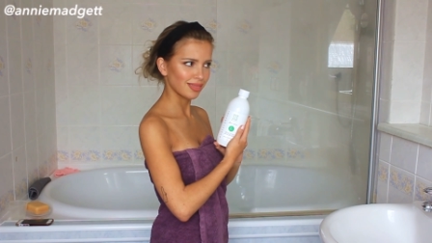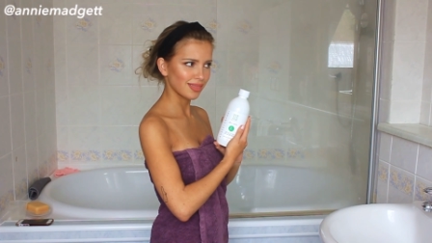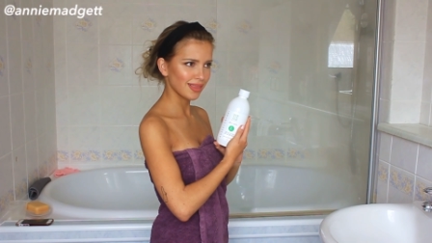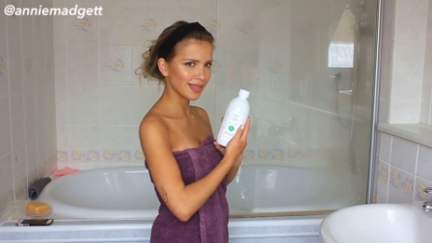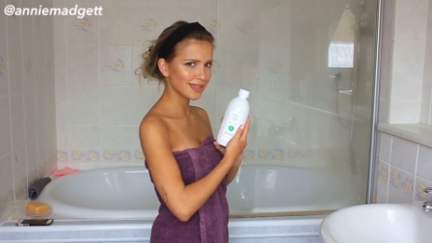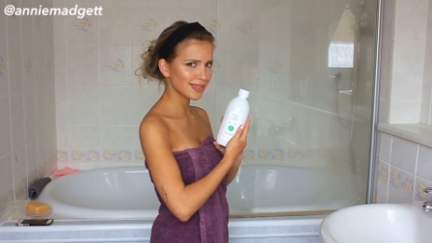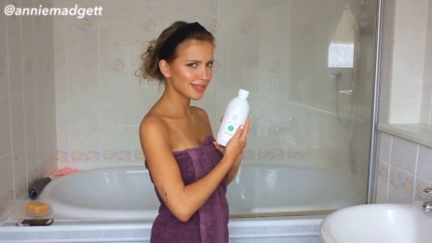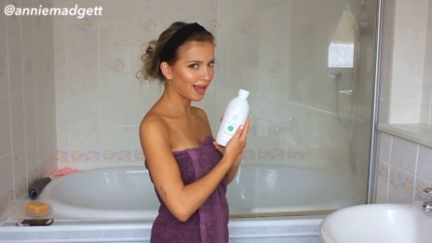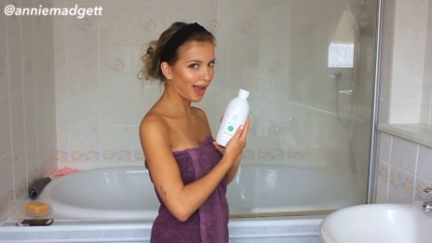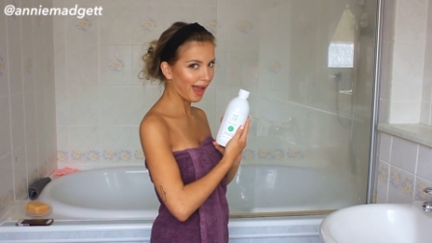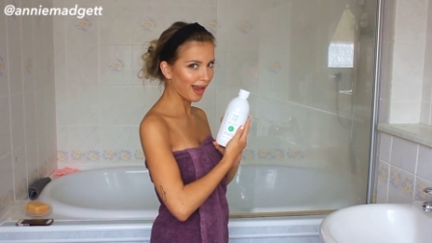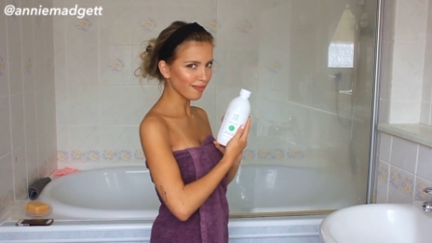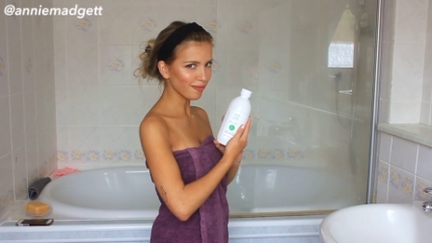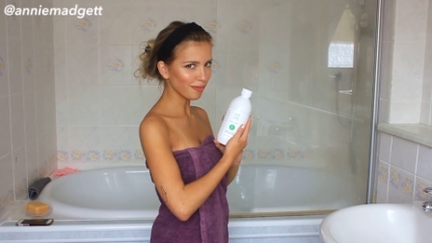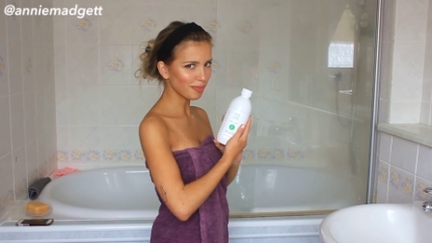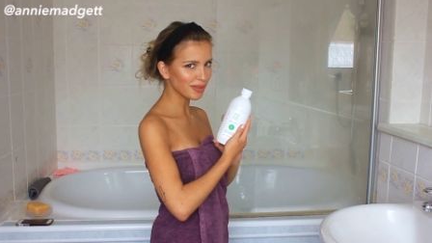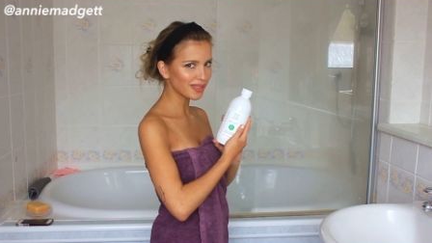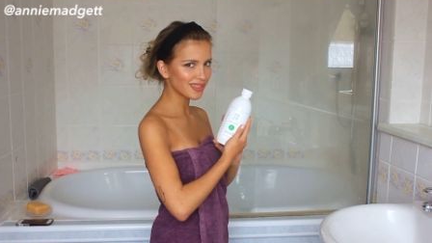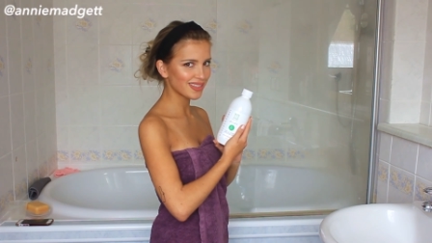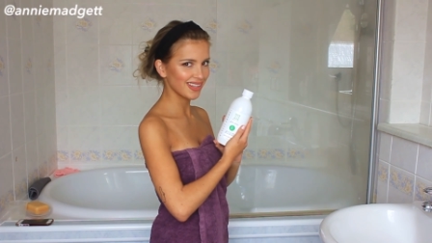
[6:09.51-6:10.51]
it's kind of
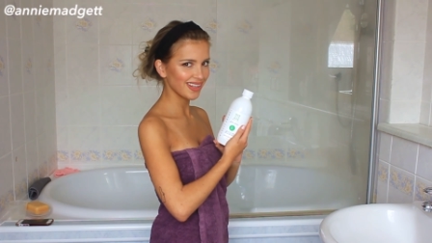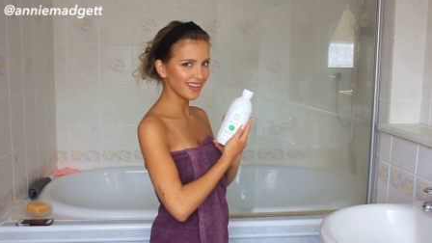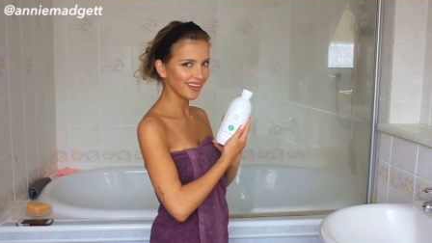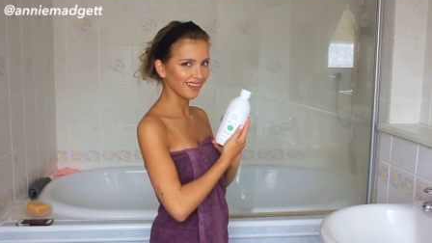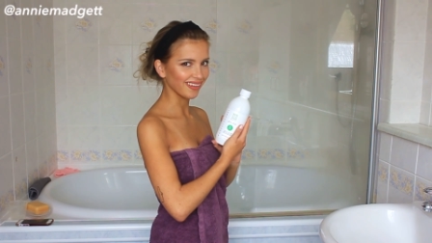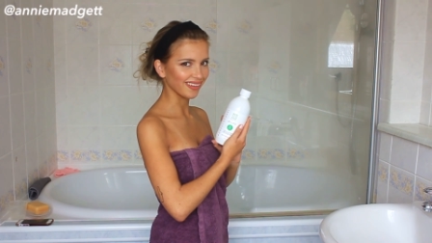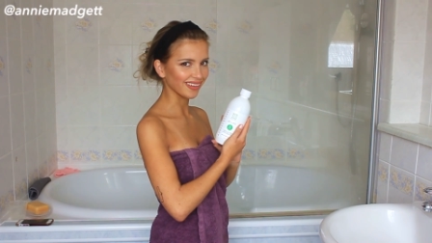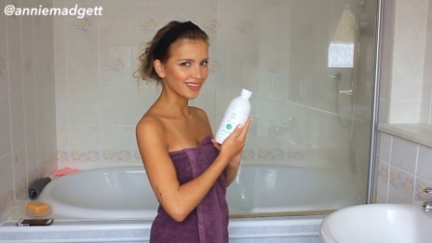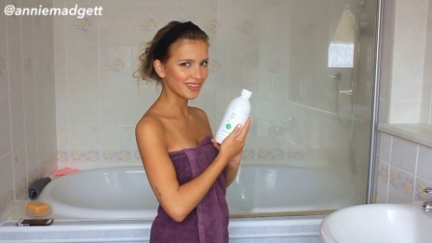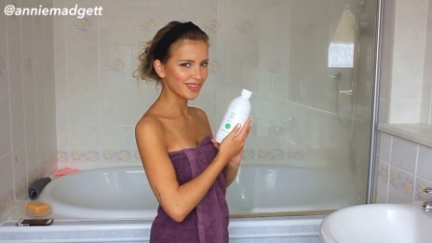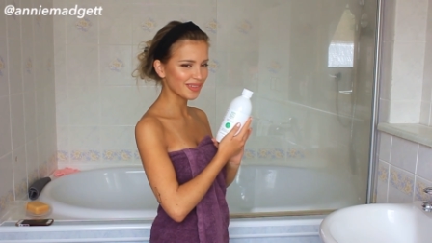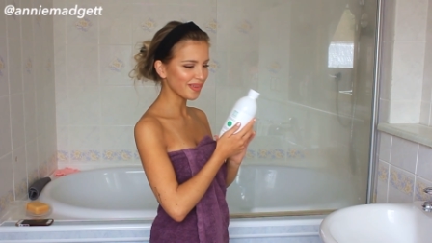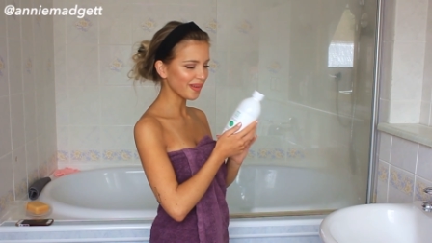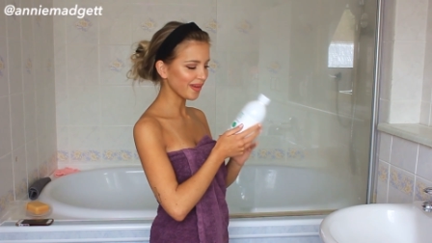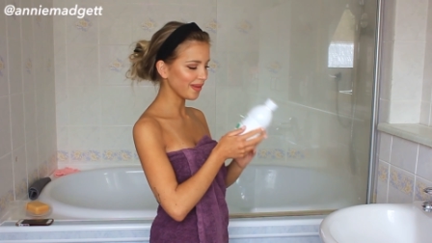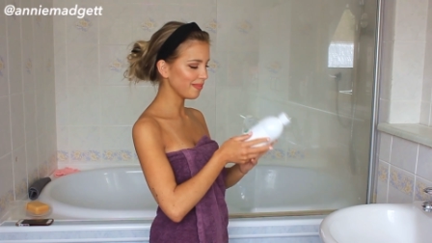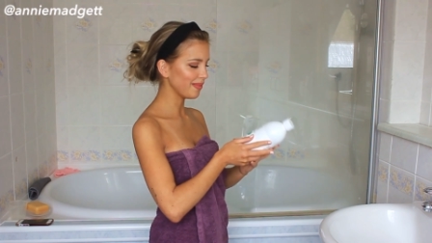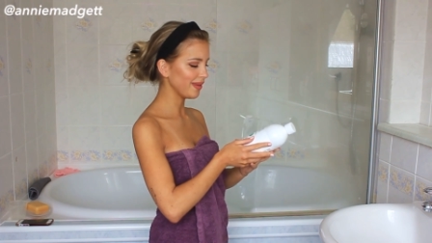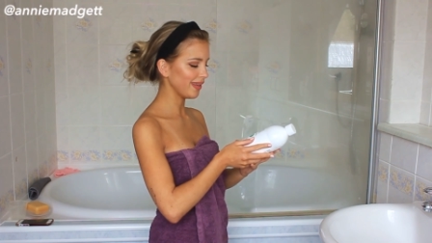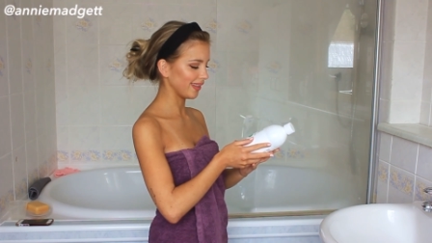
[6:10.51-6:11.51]
a big deal. Do you know
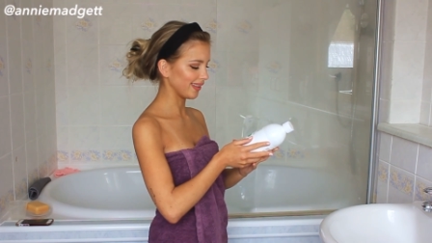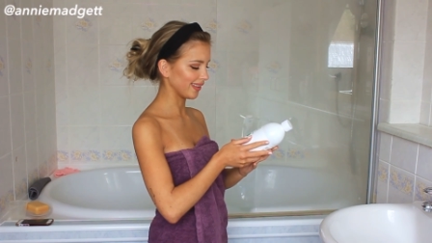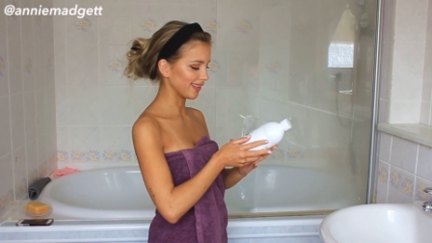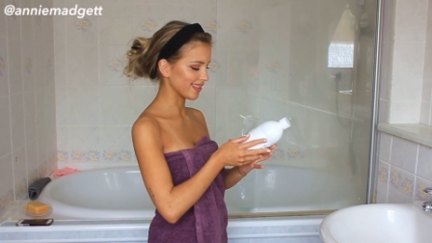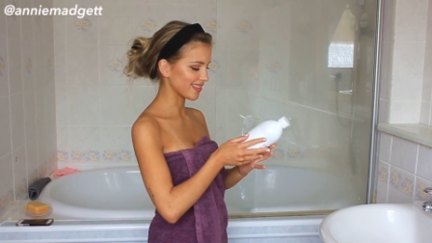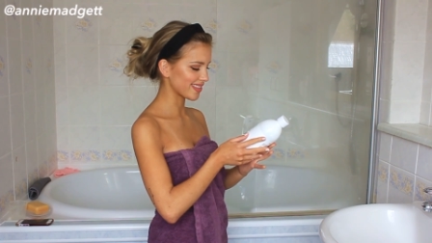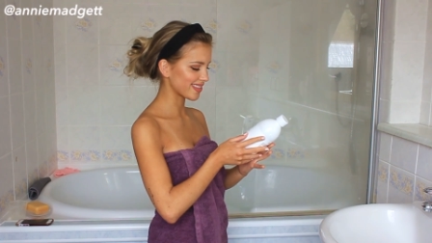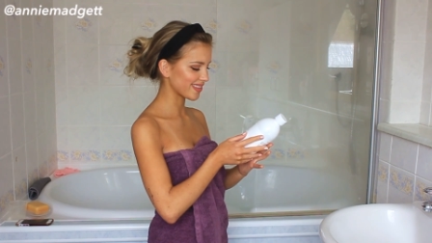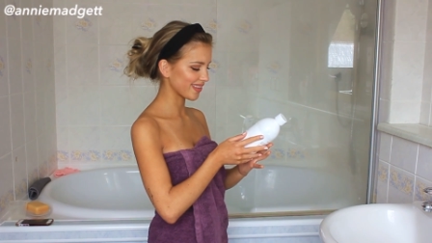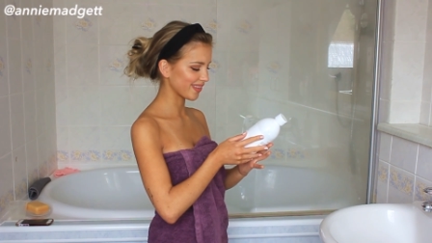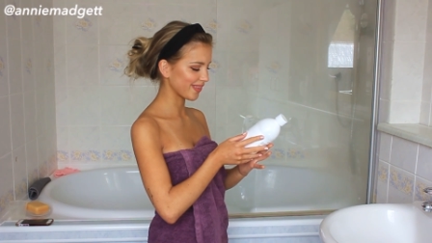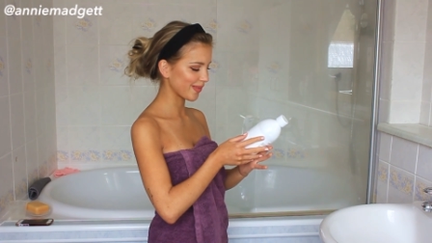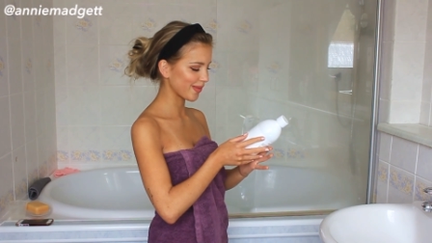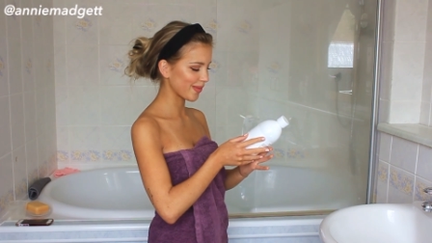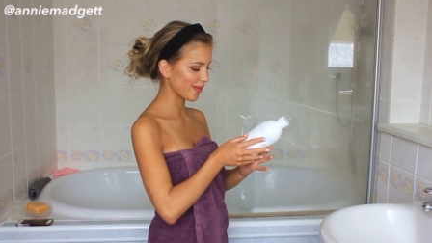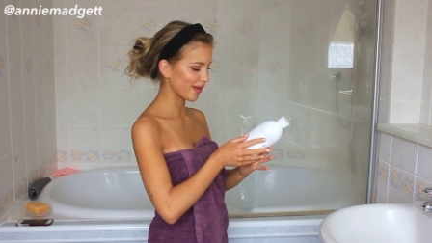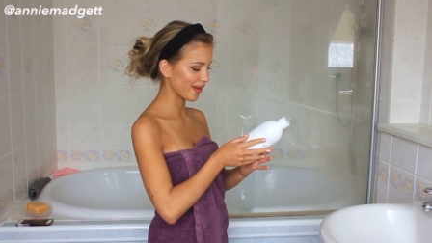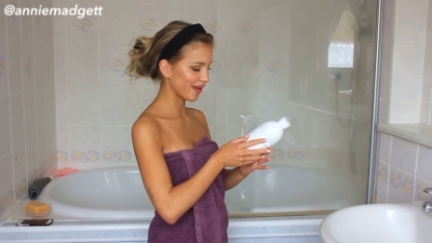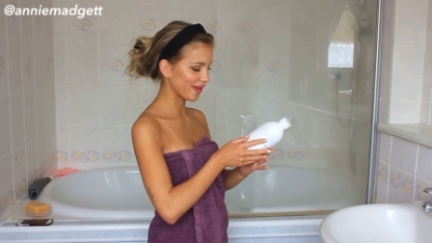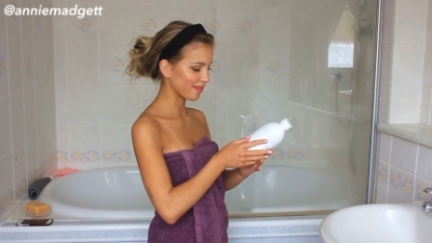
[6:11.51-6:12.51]
what I mean?
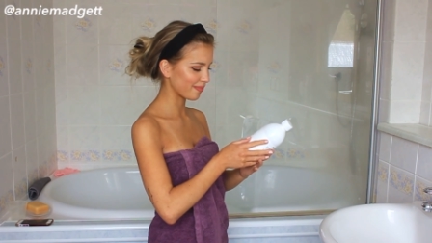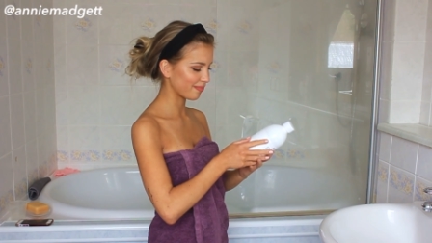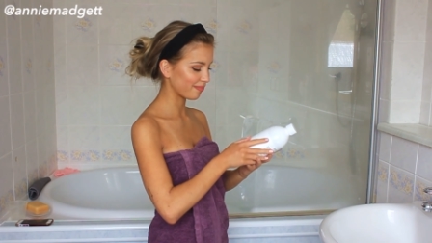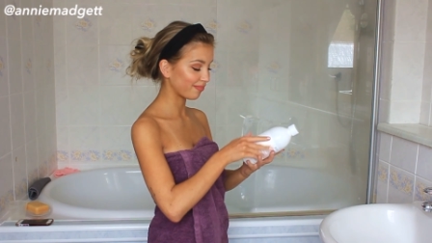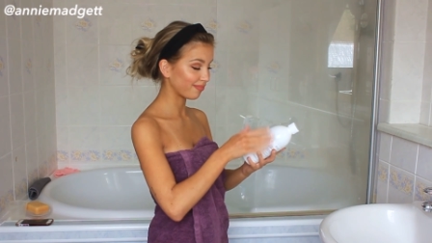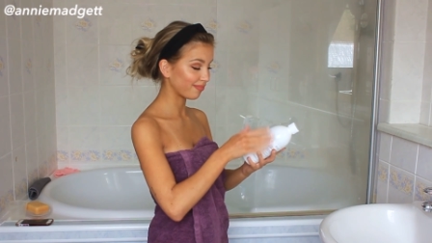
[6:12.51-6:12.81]
So, uh,